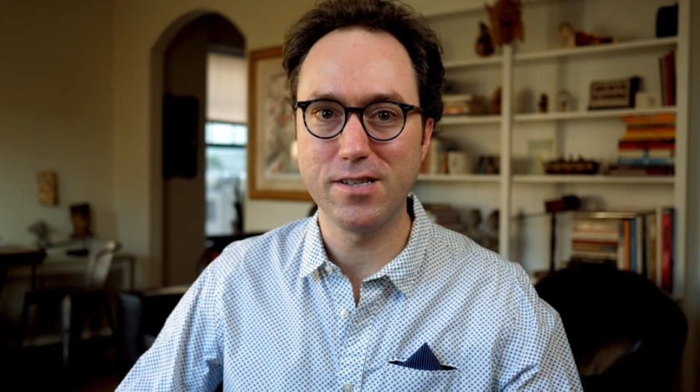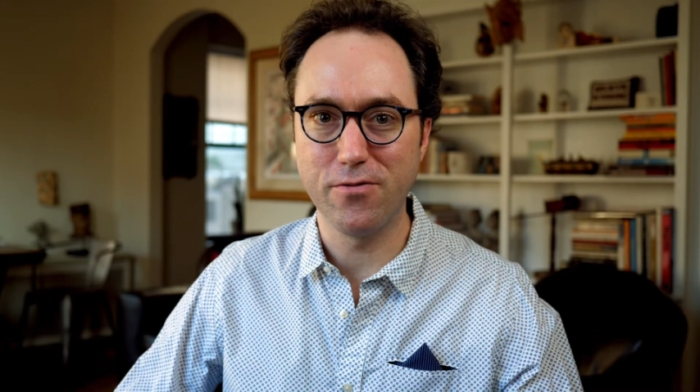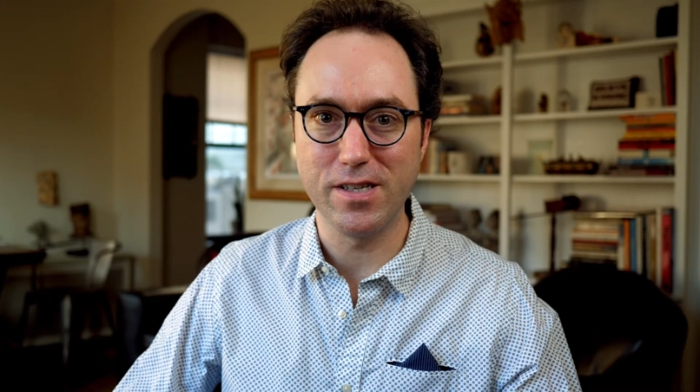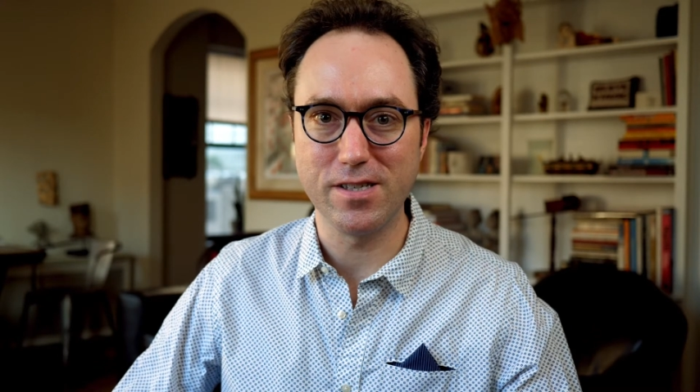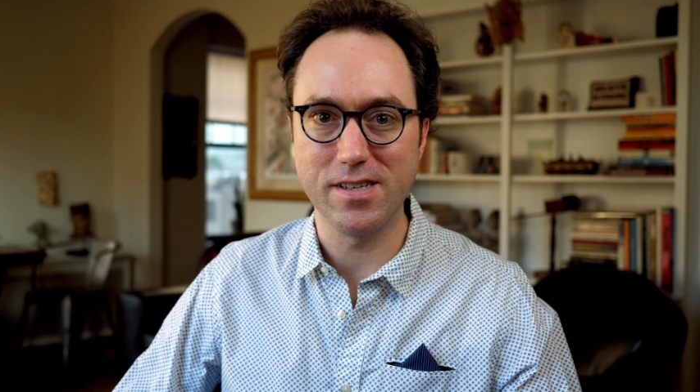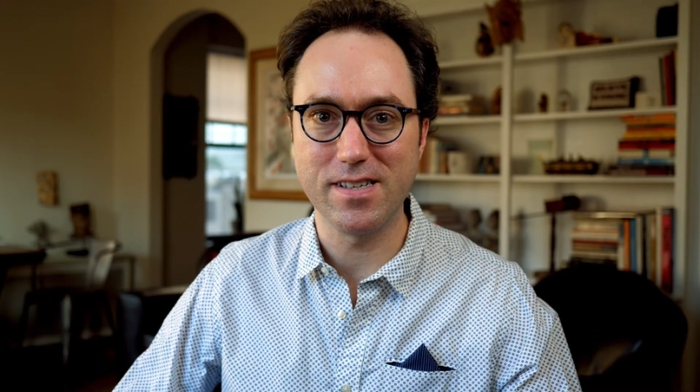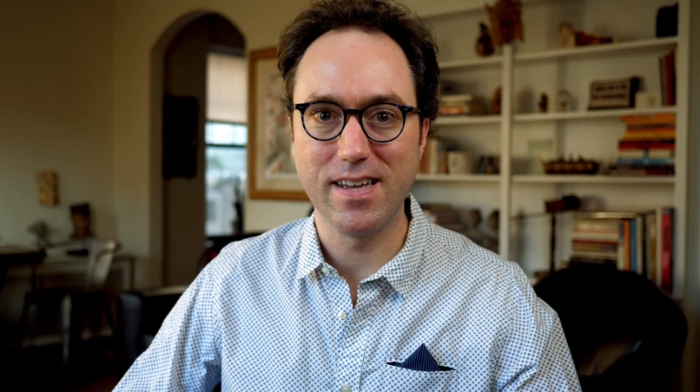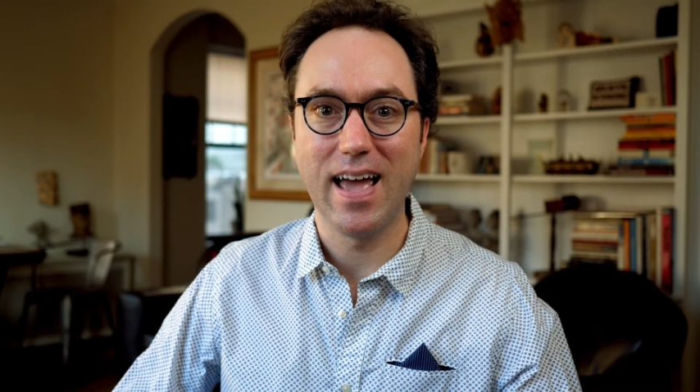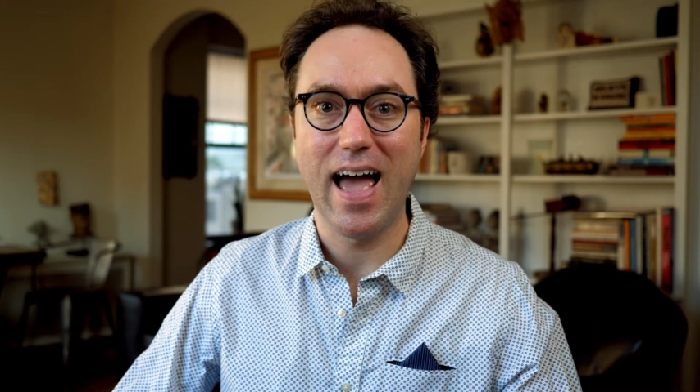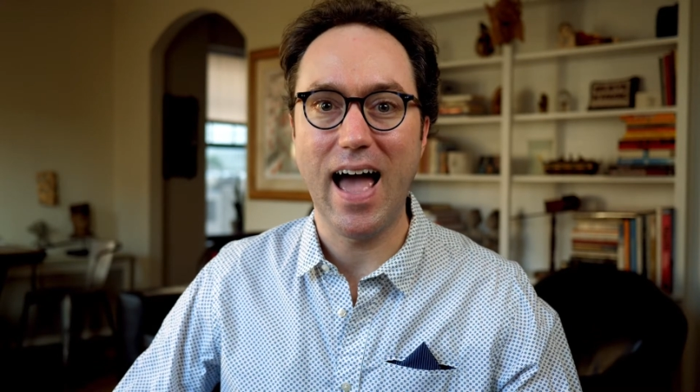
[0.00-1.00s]
to visit
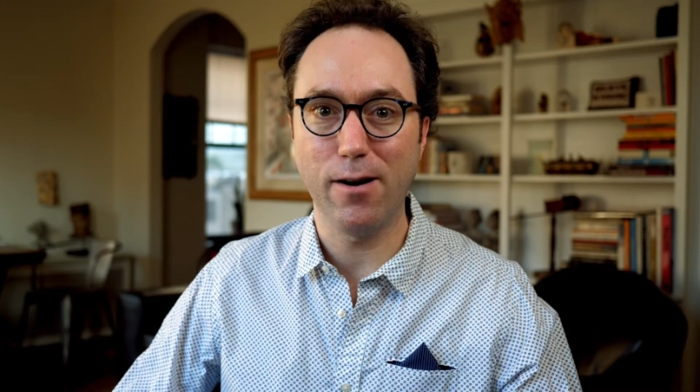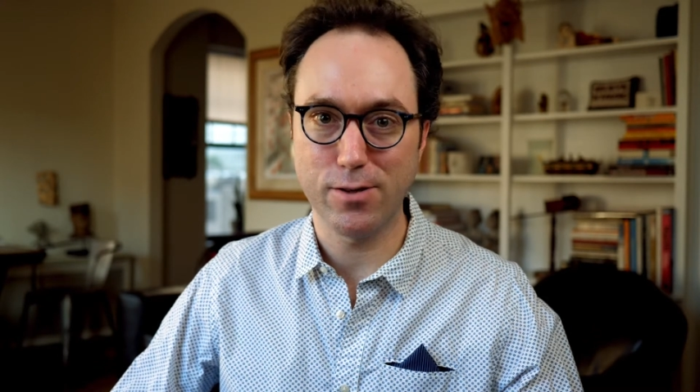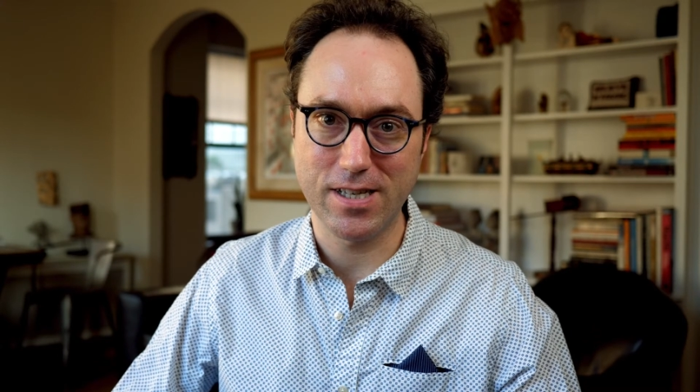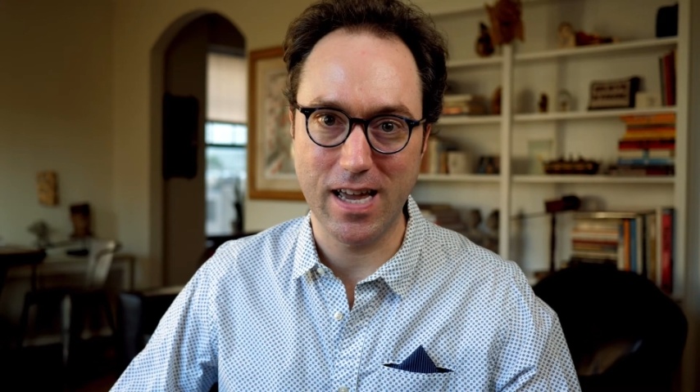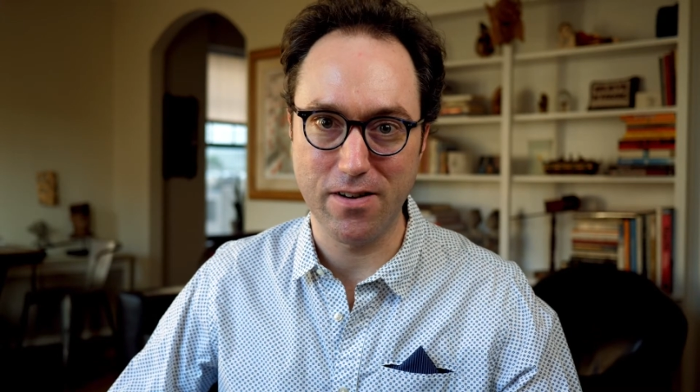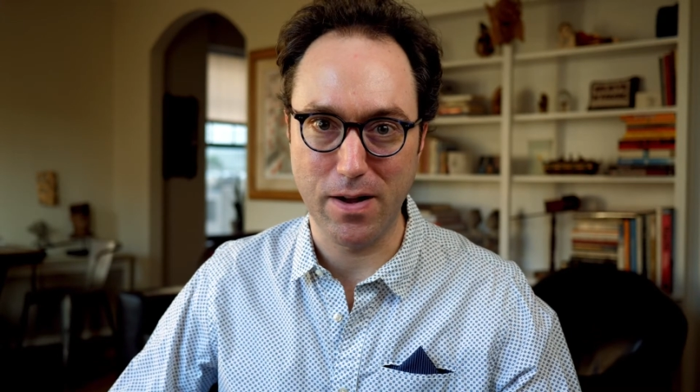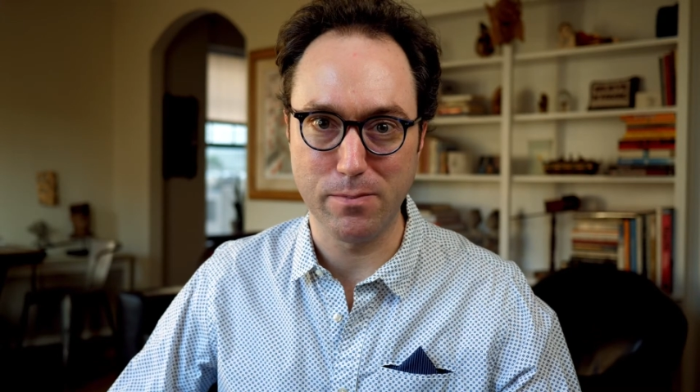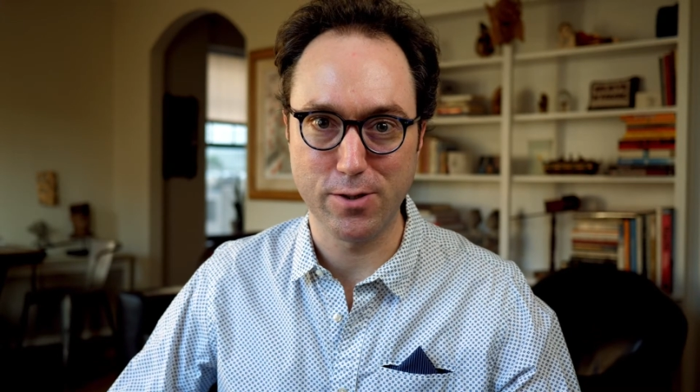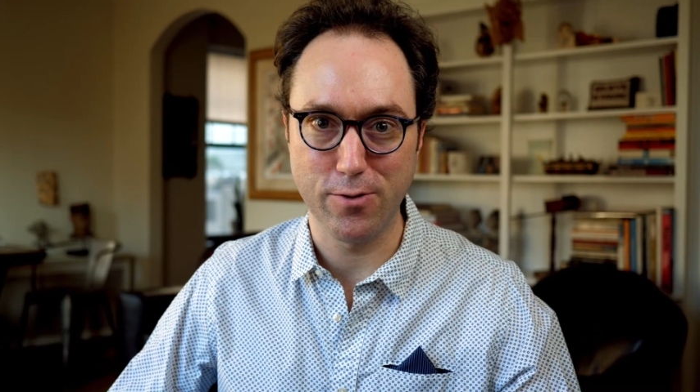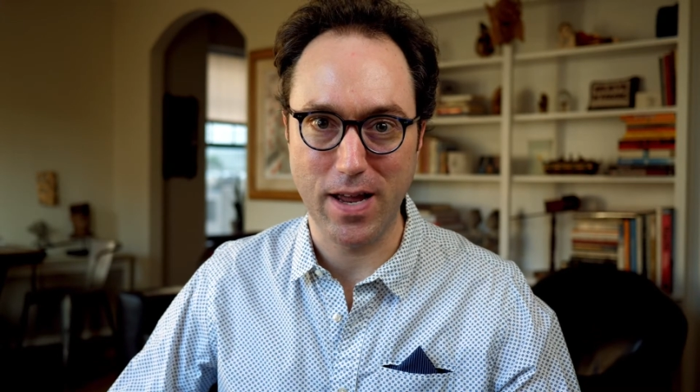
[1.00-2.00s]
outside of
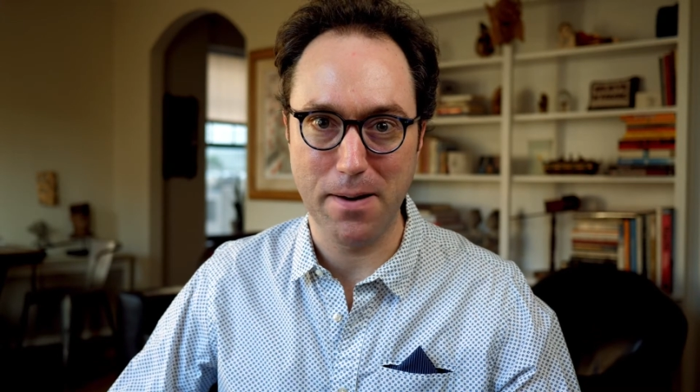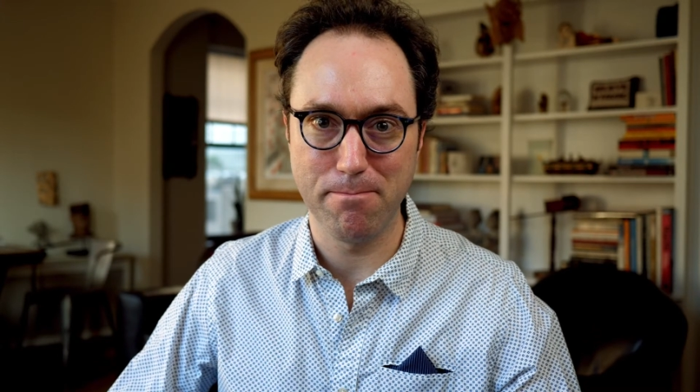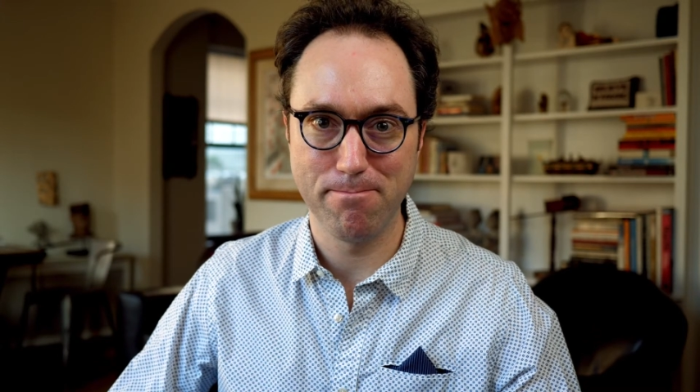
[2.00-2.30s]
Amsterdam.